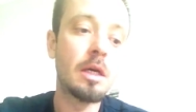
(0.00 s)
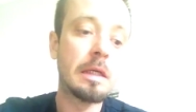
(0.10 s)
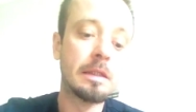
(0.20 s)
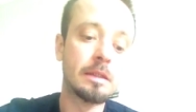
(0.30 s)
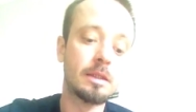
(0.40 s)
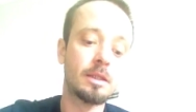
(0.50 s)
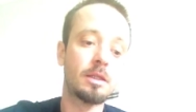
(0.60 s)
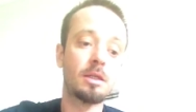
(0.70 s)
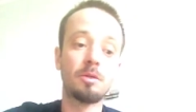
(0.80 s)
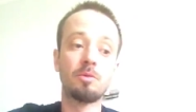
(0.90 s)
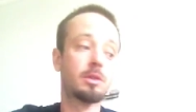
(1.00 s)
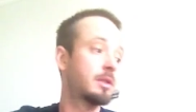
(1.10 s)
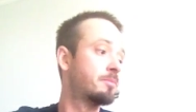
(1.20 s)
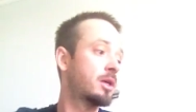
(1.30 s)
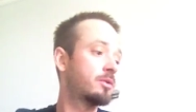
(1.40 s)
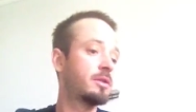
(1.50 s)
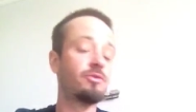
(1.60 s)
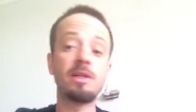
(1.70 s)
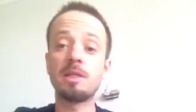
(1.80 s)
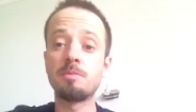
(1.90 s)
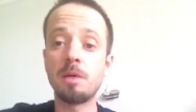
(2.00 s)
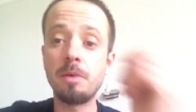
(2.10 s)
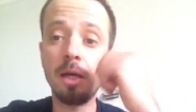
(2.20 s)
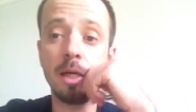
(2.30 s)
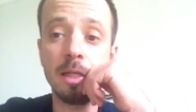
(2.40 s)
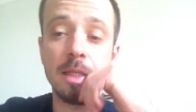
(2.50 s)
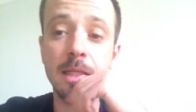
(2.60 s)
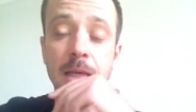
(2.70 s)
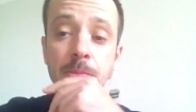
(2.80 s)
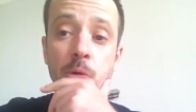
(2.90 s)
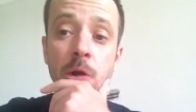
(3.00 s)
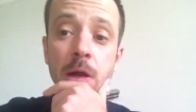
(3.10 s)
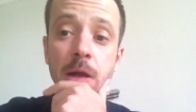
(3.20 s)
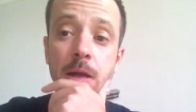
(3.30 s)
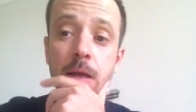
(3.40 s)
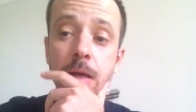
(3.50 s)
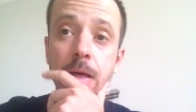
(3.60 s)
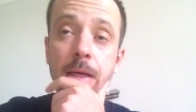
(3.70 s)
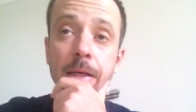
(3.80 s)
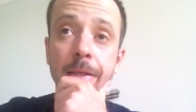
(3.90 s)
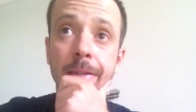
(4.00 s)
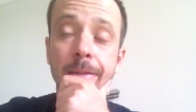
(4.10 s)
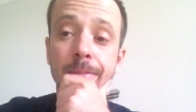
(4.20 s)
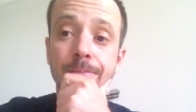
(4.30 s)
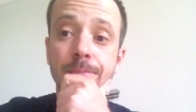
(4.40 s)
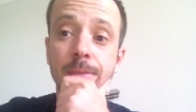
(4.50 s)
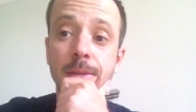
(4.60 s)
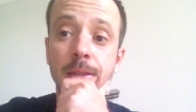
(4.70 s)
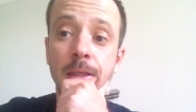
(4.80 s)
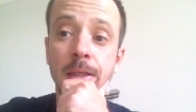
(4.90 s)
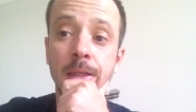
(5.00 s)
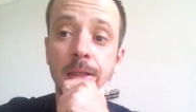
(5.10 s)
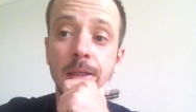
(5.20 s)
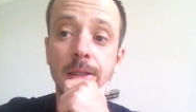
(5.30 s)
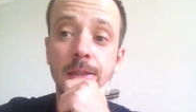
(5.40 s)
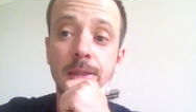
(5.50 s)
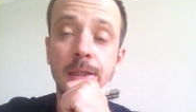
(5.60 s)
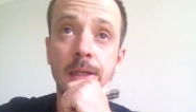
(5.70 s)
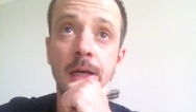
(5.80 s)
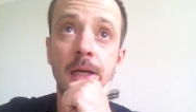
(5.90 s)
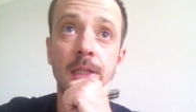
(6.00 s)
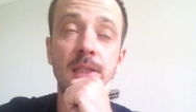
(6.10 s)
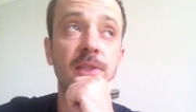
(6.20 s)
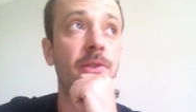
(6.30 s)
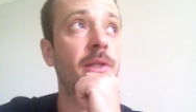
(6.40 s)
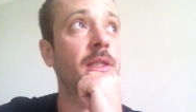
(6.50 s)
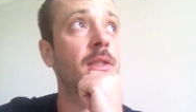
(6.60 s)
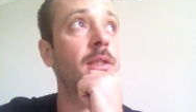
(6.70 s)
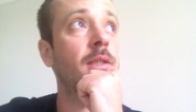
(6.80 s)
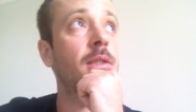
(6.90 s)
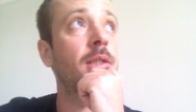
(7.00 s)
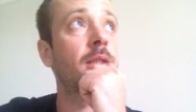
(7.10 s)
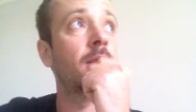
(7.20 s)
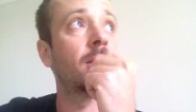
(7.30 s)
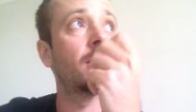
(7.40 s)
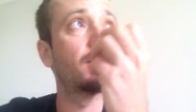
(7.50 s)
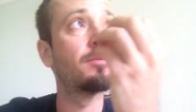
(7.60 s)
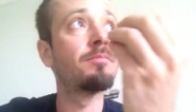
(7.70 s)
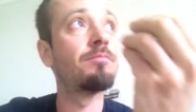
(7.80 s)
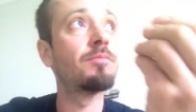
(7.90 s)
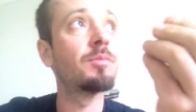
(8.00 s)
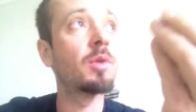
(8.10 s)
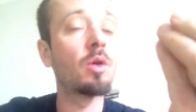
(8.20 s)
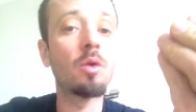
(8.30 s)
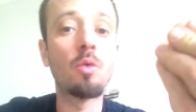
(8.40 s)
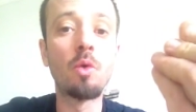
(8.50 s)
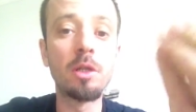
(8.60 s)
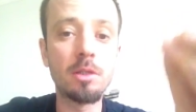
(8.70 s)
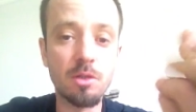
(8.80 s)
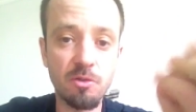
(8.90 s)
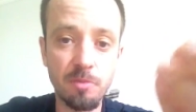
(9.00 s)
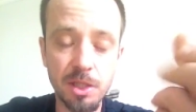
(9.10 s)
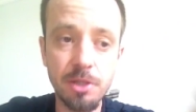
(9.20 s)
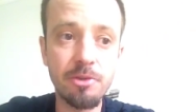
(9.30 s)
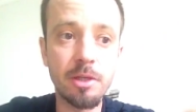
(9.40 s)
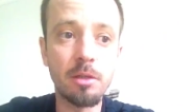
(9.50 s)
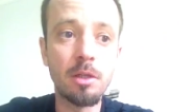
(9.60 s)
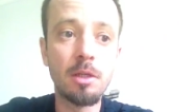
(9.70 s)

And uh, what about the reeds? Maybe I can say more. Um, yeah, there are different um, qualities of material.